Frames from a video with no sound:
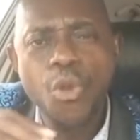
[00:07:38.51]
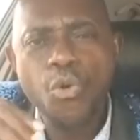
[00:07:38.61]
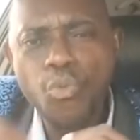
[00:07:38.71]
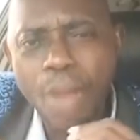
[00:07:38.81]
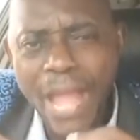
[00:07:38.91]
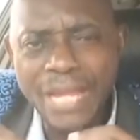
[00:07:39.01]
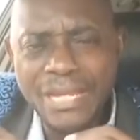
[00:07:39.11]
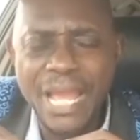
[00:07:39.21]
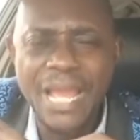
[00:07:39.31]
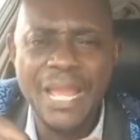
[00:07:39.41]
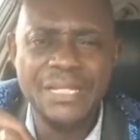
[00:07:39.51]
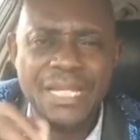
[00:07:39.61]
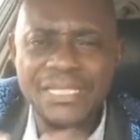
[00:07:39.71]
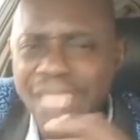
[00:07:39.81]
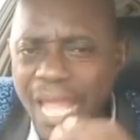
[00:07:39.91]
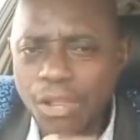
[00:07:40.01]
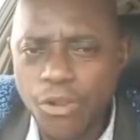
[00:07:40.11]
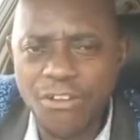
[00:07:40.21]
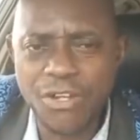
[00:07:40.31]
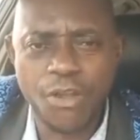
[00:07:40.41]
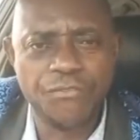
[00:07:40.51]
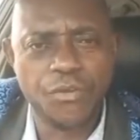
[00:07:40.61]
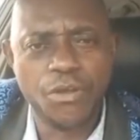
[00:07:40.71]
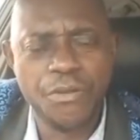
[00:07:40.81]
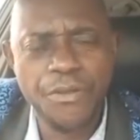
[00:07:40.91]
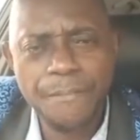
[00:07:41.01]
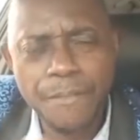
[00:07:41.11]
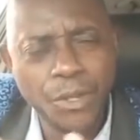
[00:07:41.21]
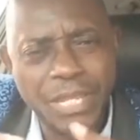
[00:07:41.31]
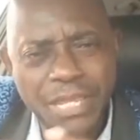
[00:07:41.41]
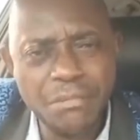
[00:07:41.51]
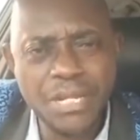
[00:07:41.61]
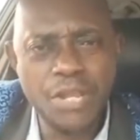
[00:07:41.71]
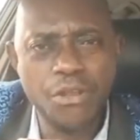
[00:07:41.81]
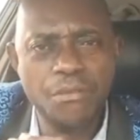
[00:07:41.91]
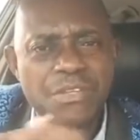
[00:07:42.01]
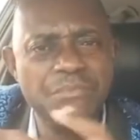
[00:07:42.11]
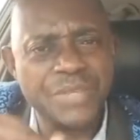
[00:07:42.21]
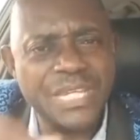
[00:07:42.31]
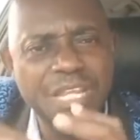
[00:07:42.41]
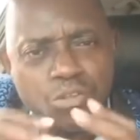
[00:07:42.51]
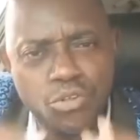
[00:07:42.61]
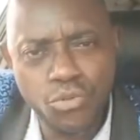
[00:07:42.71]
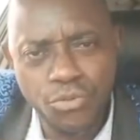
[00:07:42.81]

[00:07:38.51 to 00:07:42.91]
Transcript: When the then governor, Lucky Minedon, be the do.